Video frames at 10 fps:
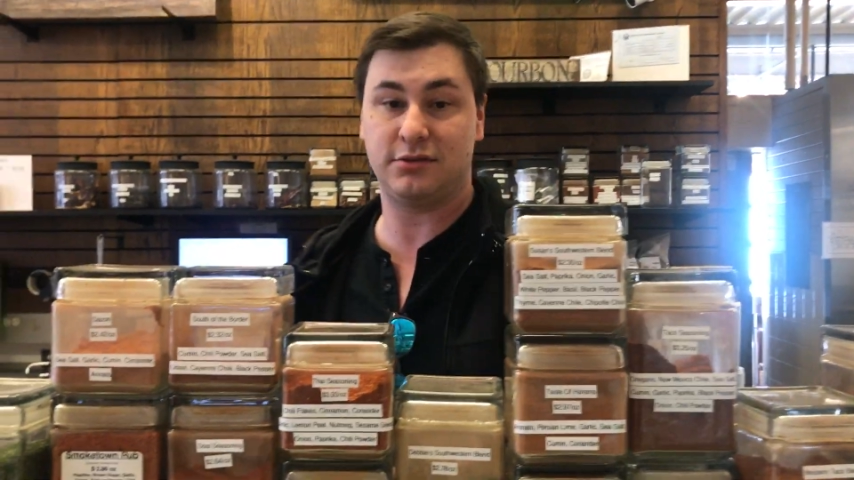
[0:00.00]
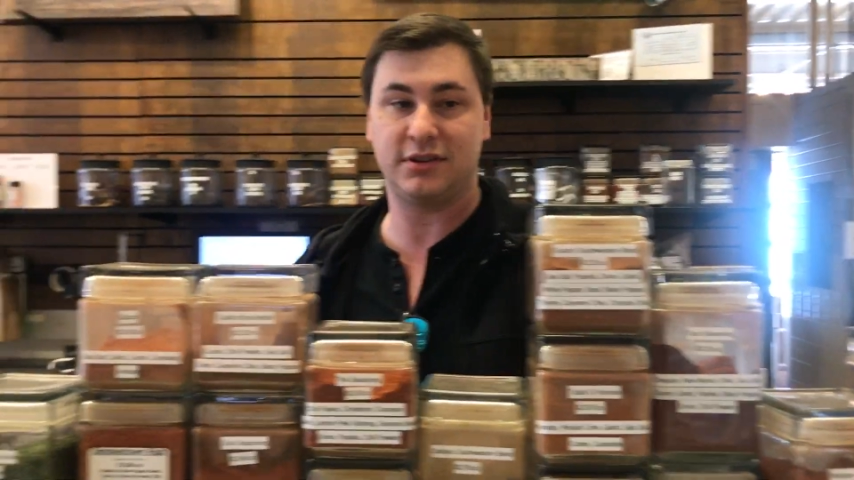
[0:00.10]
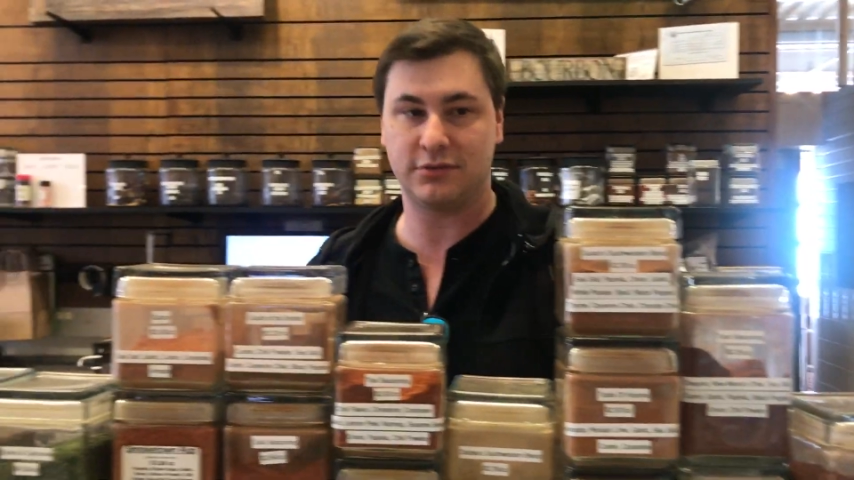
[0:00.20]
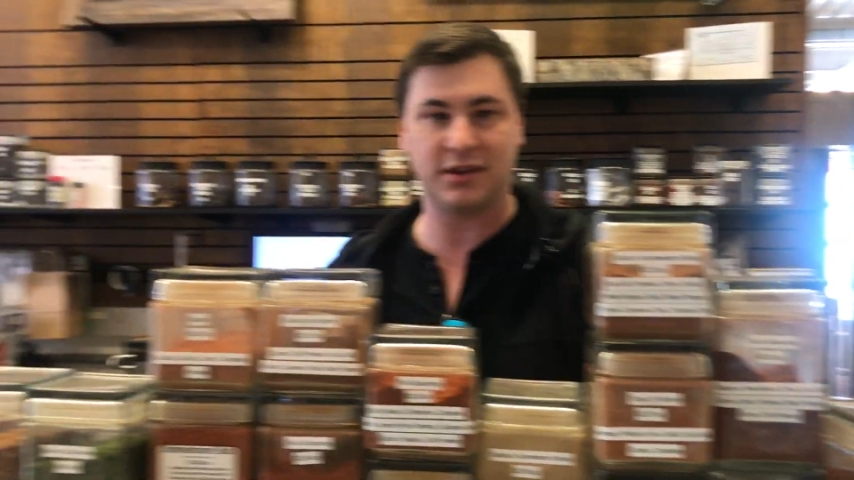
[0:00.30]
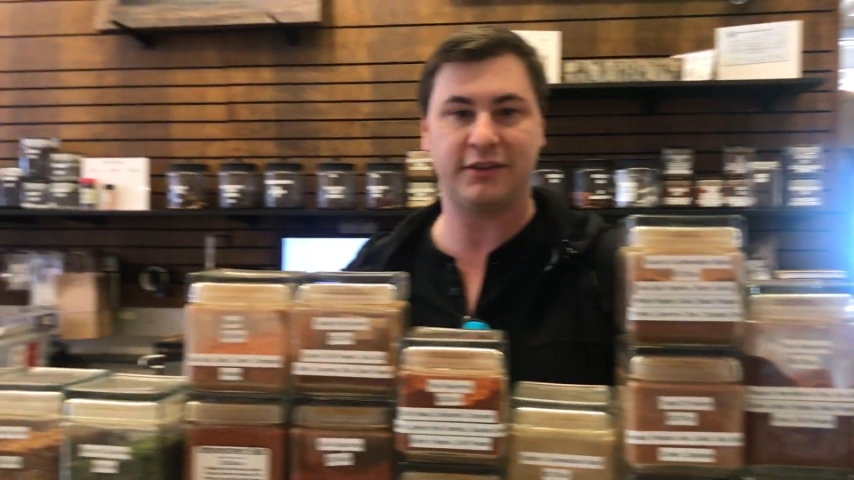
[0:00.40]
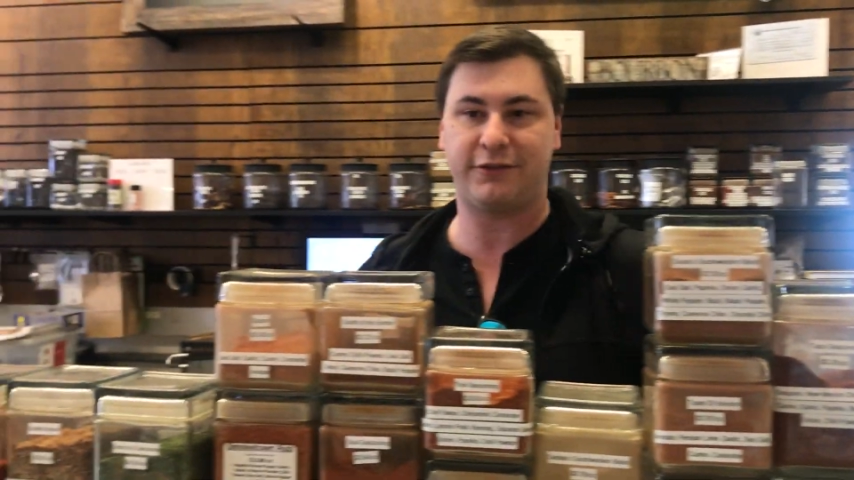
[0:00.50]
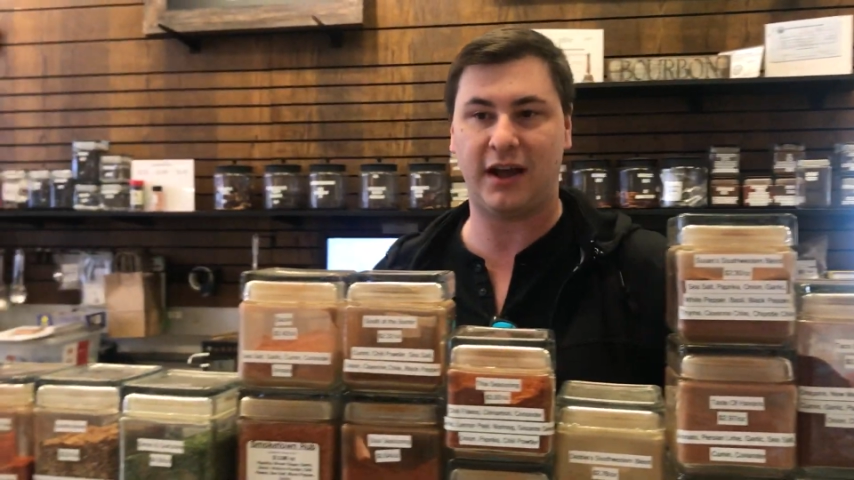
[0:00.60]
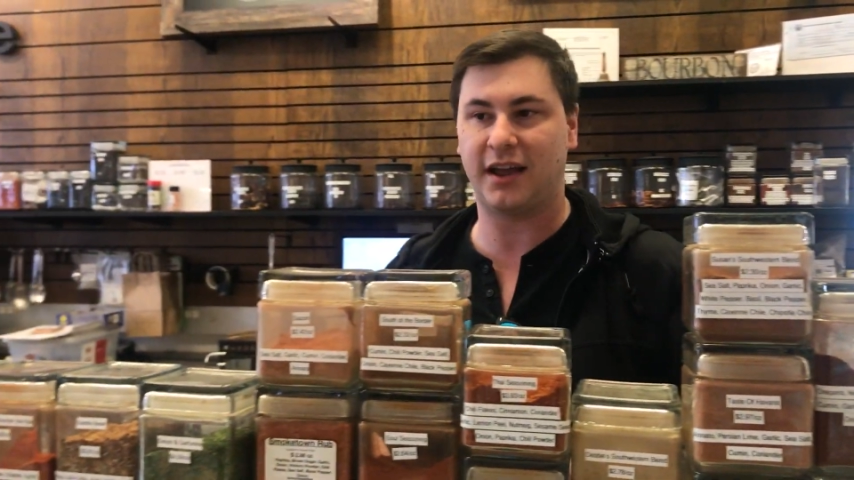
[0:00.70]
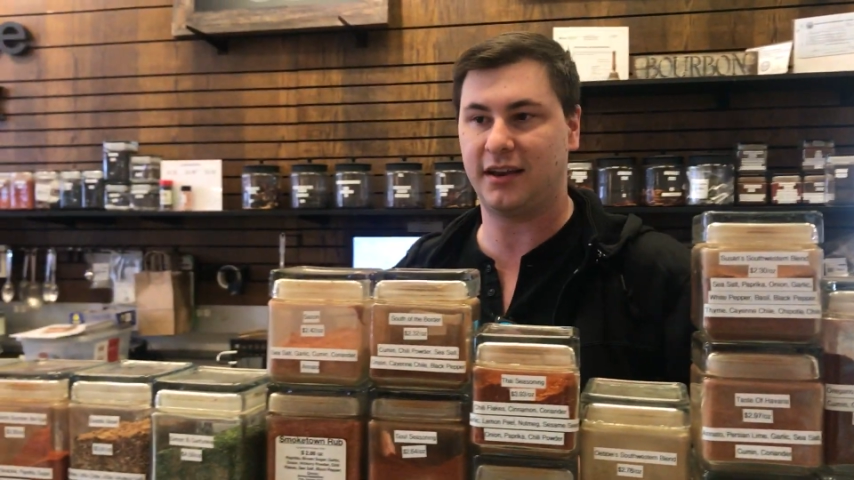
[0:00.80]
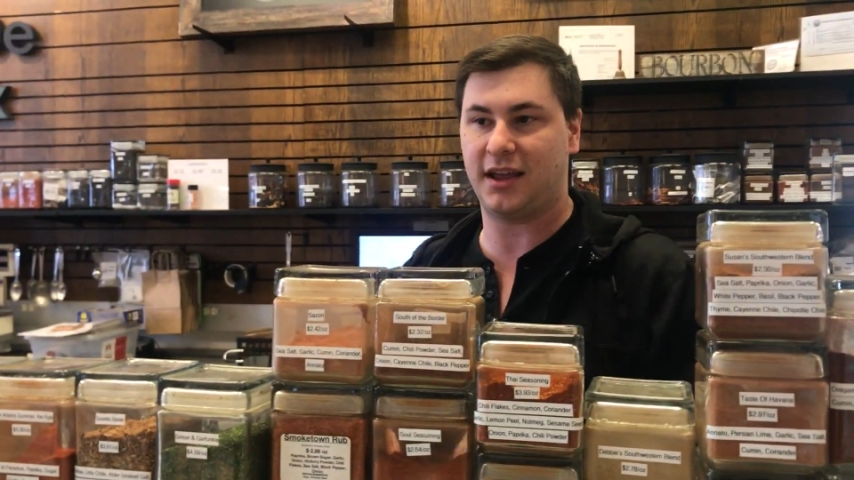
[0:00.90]
can really
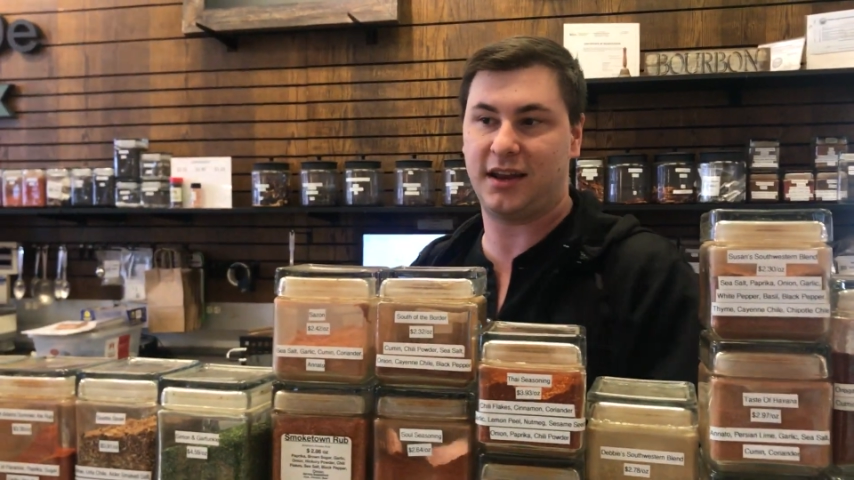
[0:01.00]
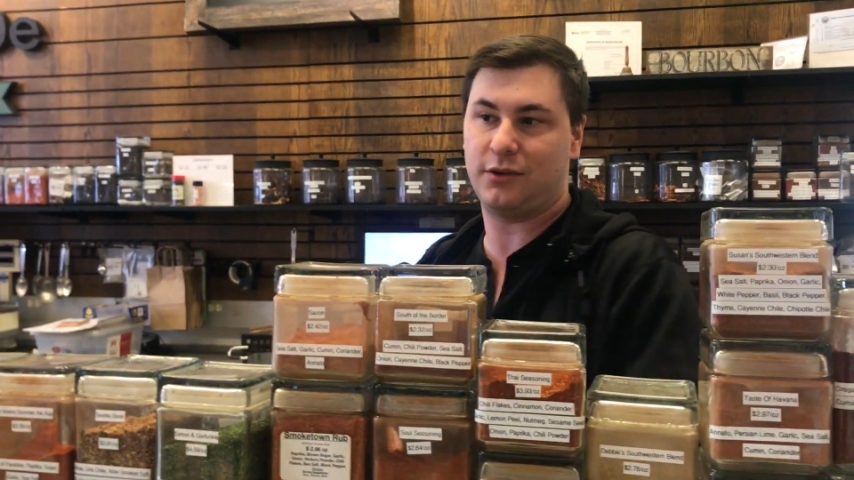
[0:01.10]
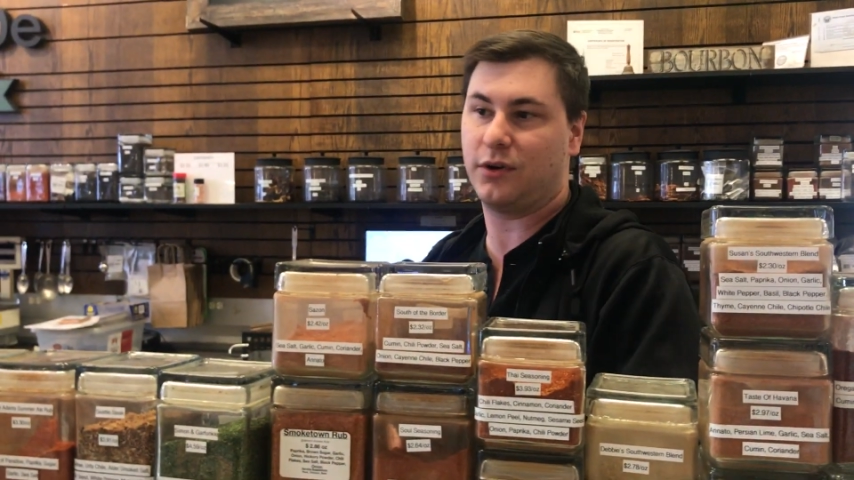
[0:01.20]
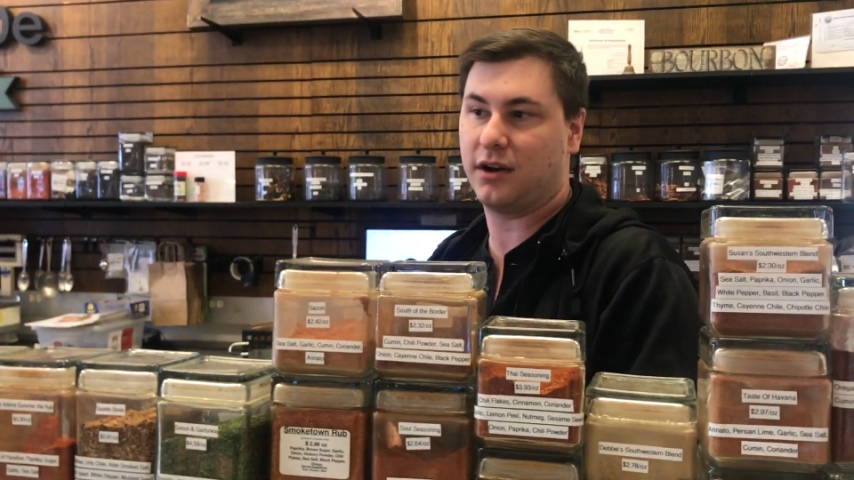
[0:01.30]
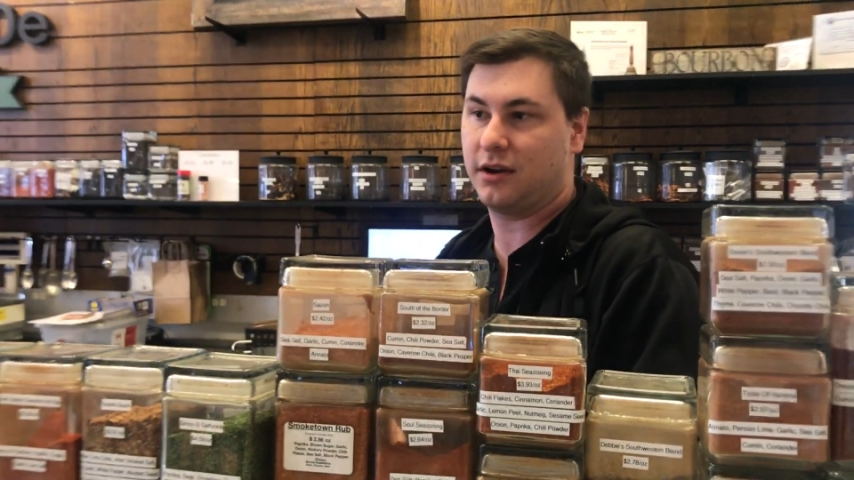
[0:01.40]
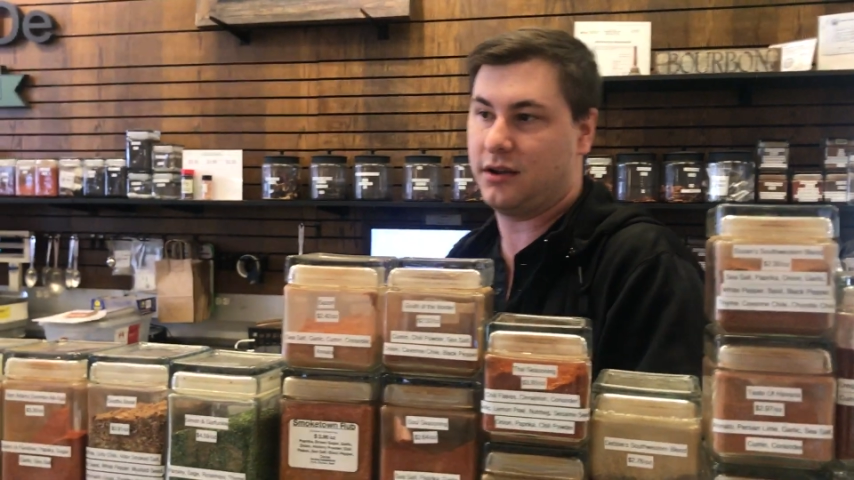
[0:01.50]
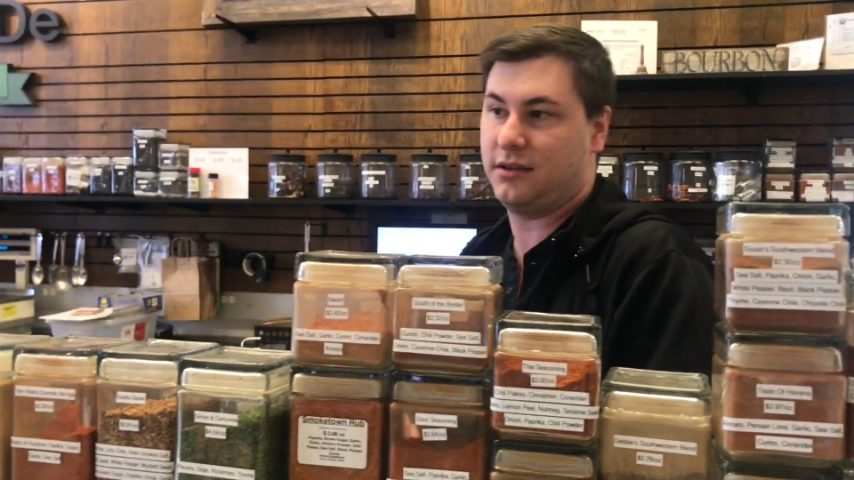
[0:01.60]
find anywhere